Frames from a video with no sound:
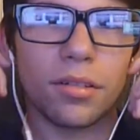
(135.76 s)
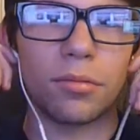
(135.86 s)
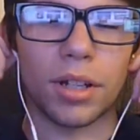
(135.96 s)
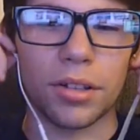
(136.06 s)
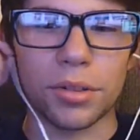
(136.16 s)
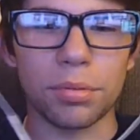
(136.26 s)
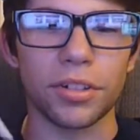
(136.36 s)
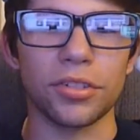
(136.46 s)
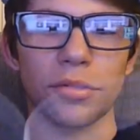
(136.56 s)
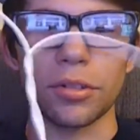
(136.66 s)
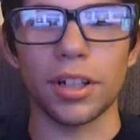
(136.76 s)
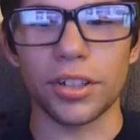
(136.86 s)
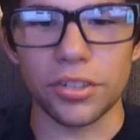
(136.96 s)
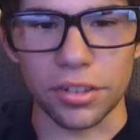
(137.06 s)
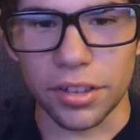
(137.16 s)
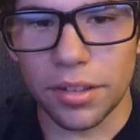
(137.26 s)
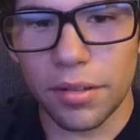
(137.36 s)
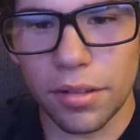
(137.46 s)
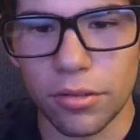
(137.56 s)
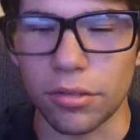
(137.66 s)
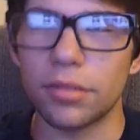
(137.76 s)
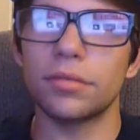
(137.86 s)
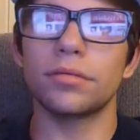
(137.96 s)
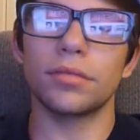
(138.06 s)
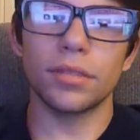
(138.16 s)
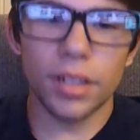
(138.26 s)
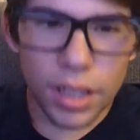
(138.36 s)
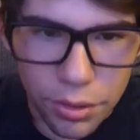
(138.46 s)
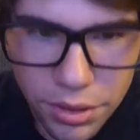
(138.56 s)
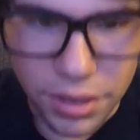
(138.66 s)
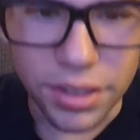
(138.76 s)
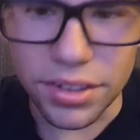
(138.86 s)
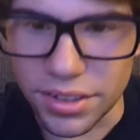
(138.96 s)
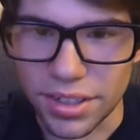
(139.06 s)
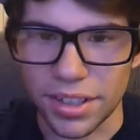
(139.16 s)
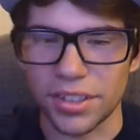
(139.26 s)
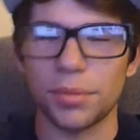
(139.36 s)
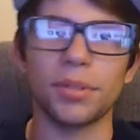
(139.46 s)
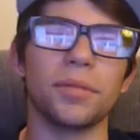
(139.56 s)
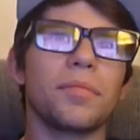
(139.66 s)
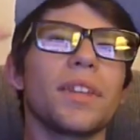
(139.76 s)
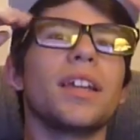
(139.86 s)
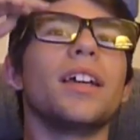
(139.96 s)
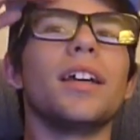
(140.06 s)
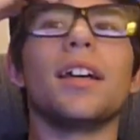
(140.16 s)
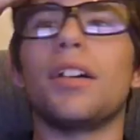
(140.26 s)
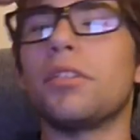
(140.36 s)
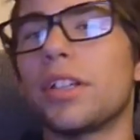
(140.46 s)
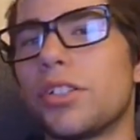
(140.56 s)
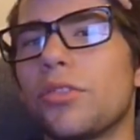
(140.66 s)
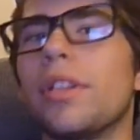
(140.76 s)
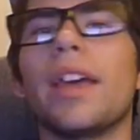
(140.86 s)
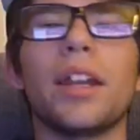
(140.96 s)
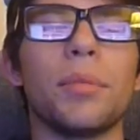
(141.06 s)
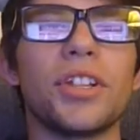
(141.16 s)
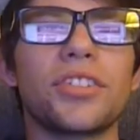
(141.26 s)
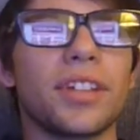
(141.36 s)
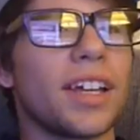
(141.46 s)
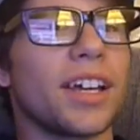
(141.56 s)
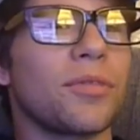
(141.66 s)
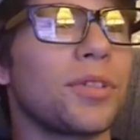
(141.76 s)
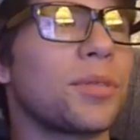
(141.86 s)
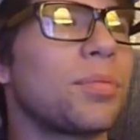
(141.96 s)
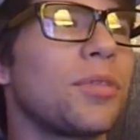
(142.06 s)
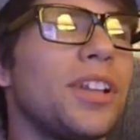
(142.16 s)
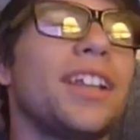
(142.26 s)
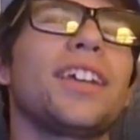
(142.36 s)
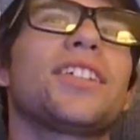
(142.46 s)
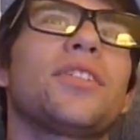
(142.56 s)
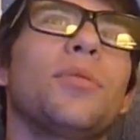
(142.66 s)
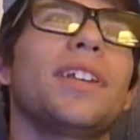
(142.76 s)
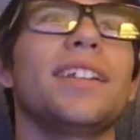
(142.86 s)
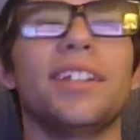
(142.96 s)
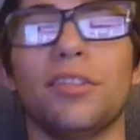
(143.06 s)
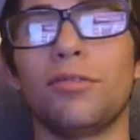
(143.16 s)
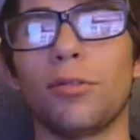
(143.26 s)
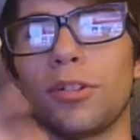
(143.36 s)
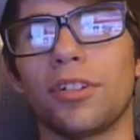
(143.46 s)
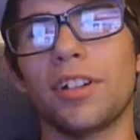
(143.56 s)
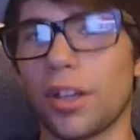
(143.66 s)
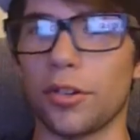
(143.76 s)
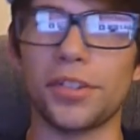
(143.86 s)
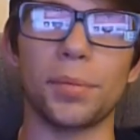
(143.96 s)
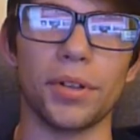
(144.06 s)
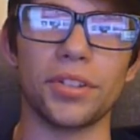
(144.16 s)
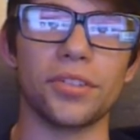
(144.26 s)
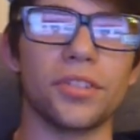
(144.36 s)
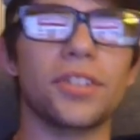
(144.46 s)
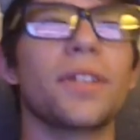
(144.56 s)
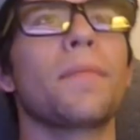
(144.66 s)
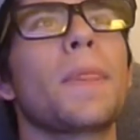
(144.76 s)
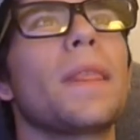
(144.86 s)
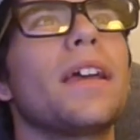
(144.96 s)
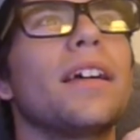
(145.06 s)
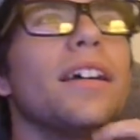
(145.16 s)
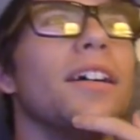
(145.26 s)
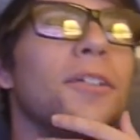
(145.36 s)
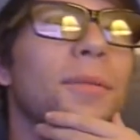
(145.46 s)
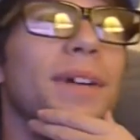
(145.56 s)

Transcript: Wow, it's pretty short actually. Oh. This is a decent size, but I really enjoy the animation they have. It's pretty nice the way they did it for Ghostbusters. Um,